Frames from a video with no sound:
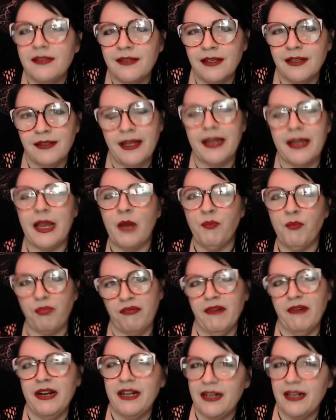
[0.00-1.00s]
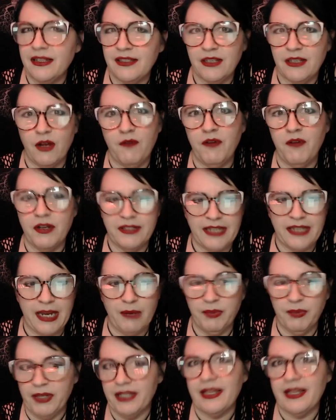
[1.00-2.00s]
and like imprinted itself on
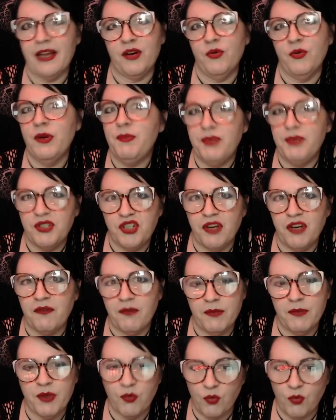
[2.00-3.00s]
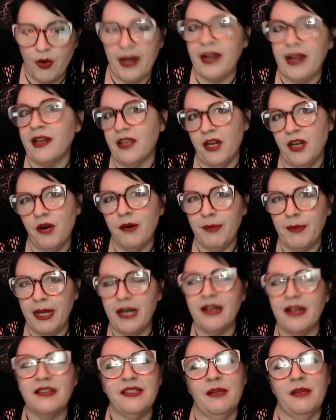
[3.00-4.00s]
tape, like that creepy shit from The Ring, you know what I
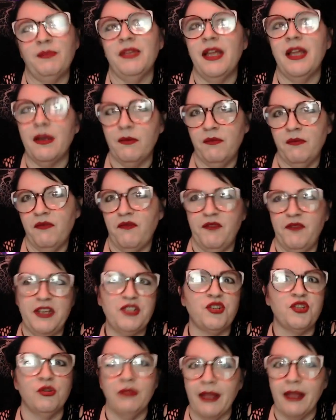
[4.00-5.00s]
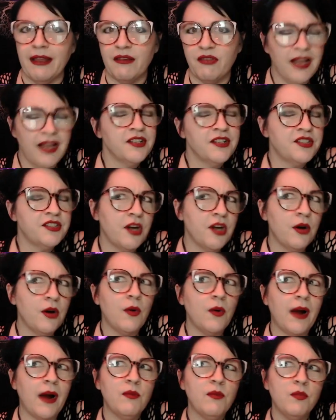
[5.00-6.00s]
mean, except like feature length.
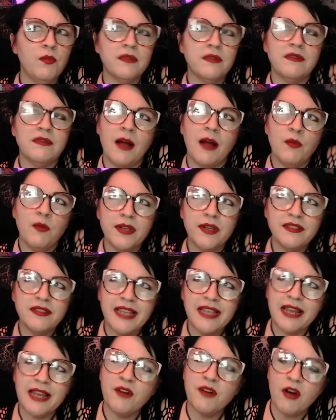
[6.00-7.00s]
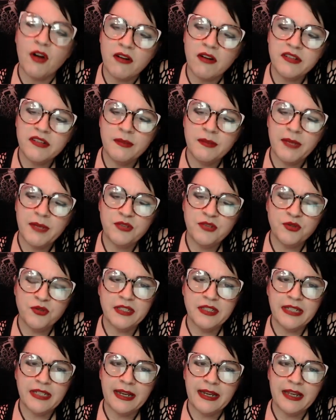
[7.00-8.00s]
So I will say there are some
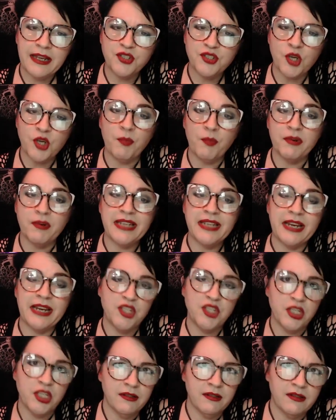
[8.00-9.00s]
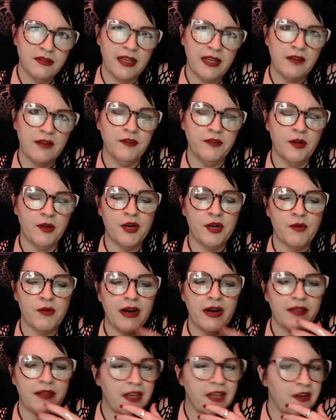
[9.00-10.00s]
interesting interpretations like floating
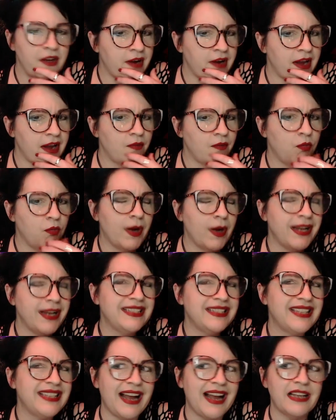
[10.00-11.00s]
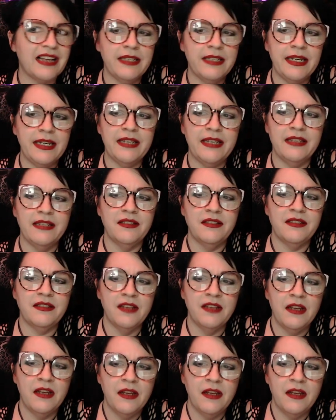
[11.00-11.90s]
around on the internet of what exactly is